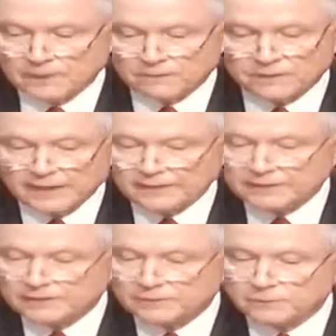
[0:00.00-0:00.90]
In fact,
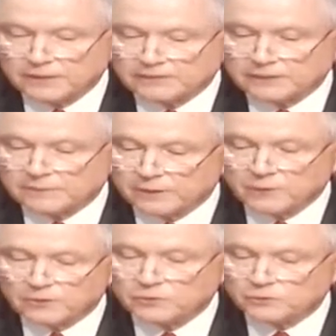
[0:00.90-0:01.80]
these events have
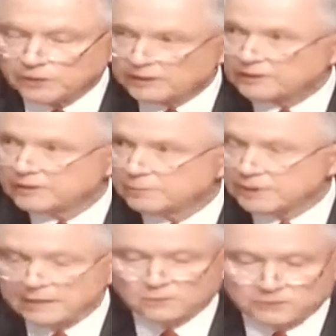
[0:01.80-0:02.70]
only strengthened
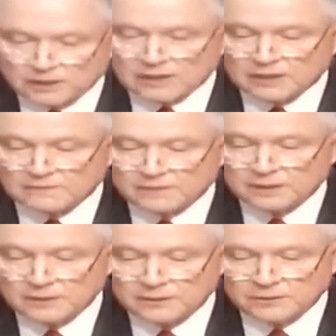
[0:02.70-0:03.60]
my resolve
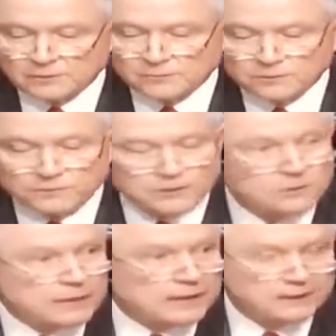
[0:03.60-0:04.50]
to
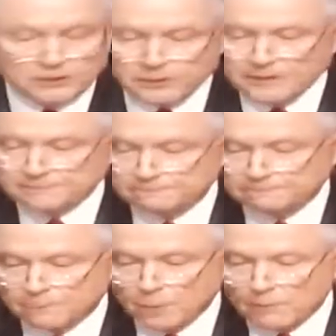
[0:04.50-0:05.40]
fulfill my duty
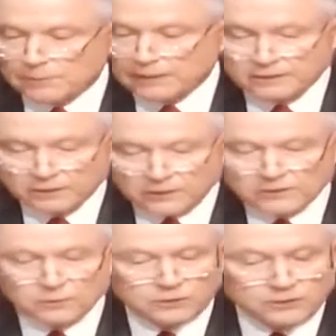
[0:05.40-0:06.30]

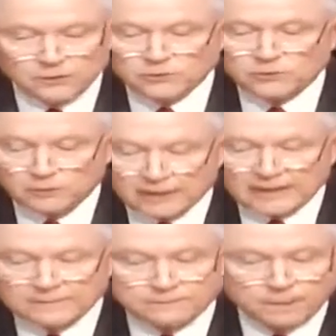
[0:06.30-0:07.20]
to reduce
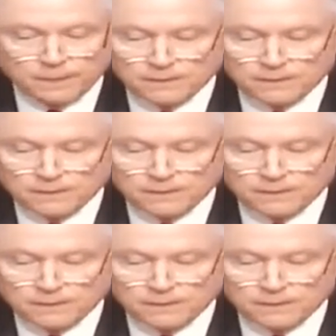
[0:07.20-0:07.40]
crime,